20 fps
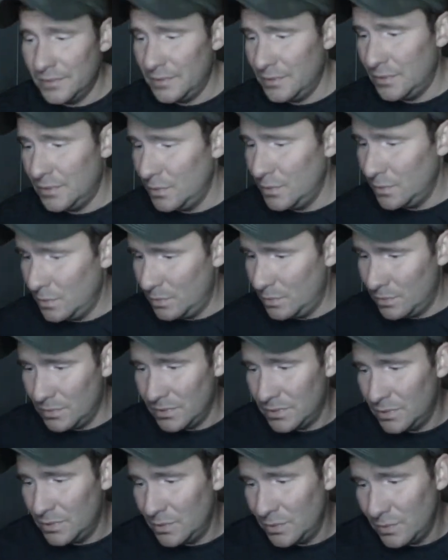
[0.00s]
who
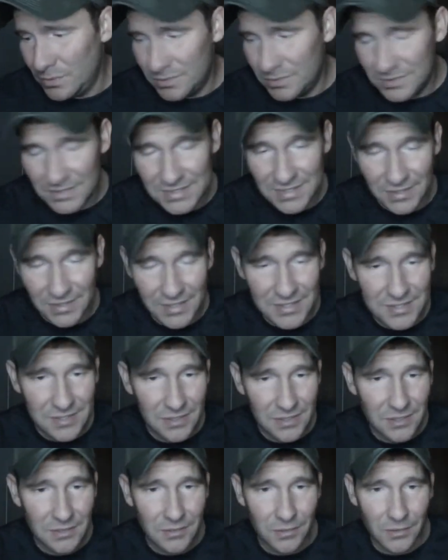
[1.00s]
is
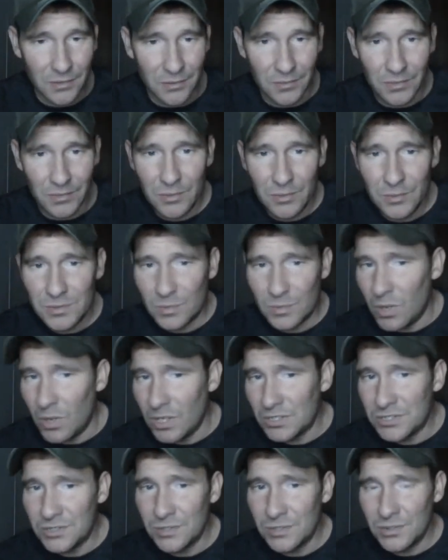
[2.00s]
listening or who's
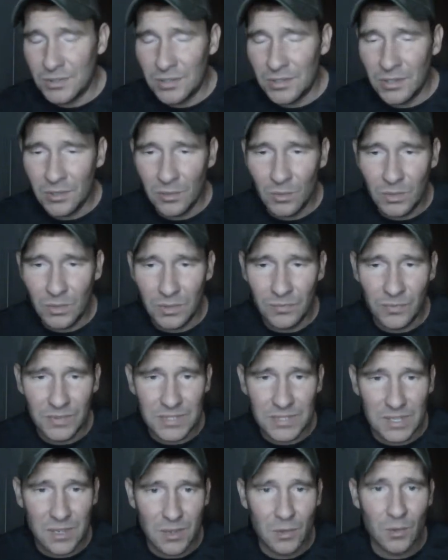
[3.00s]
watching. If
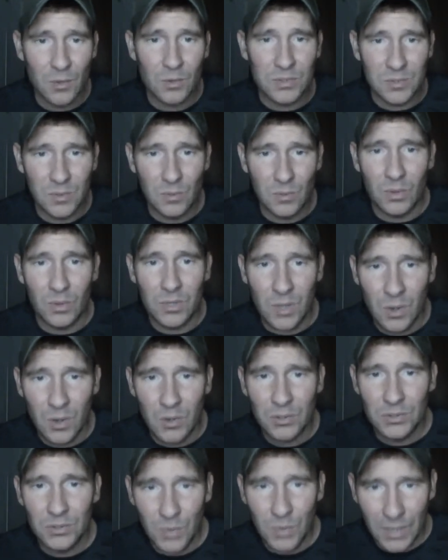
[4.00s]
it's a hoax, we will call
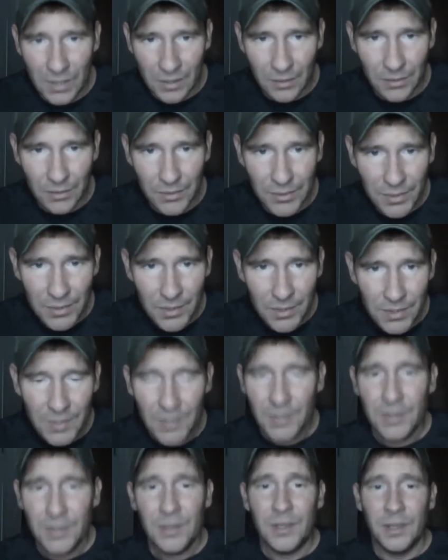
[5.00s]
you out.
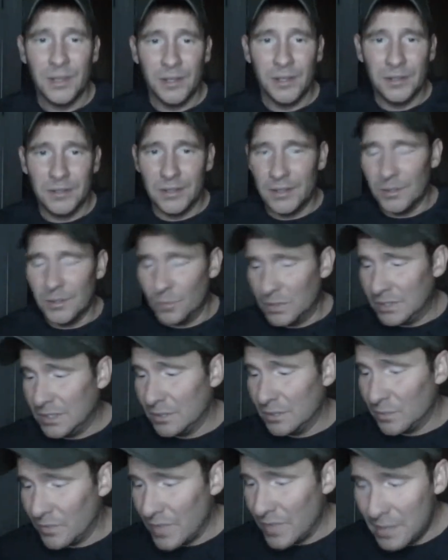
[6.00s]
And we
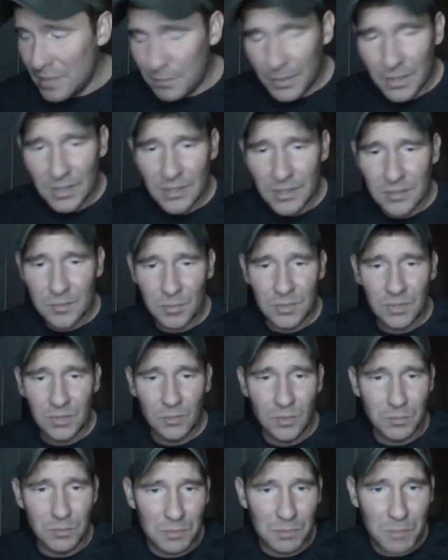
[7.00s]
did with that place. We did
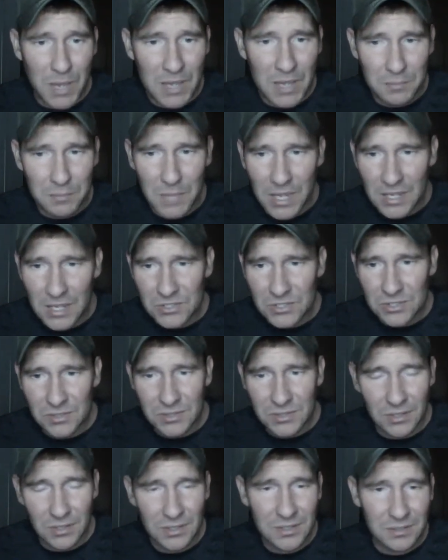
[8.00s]
with McPike Mansion,
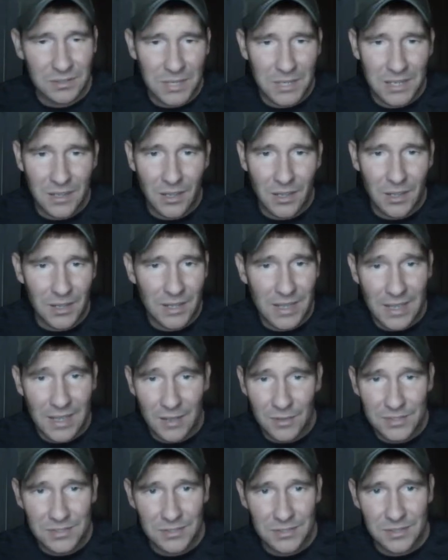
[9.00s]
talking about haunted
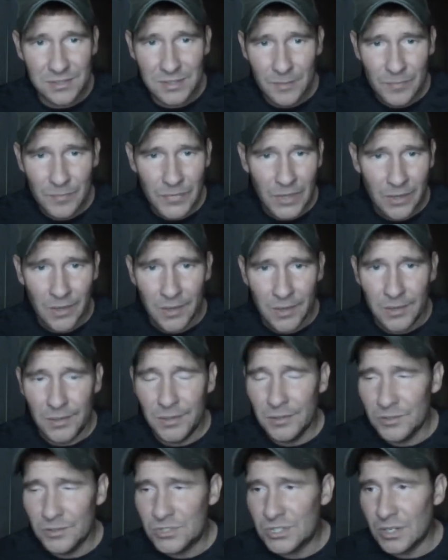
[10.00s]
houses.
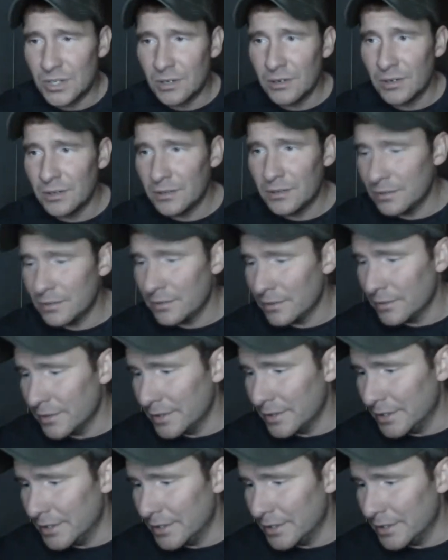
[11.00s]
Sharon or